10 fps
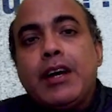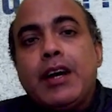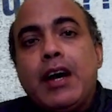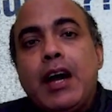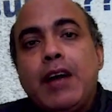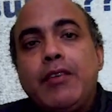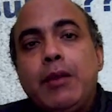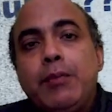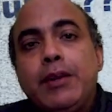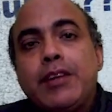I will be
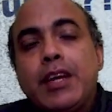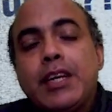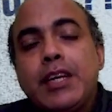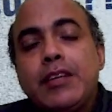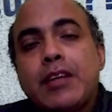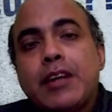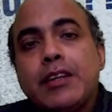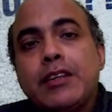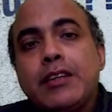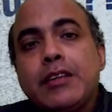taking certain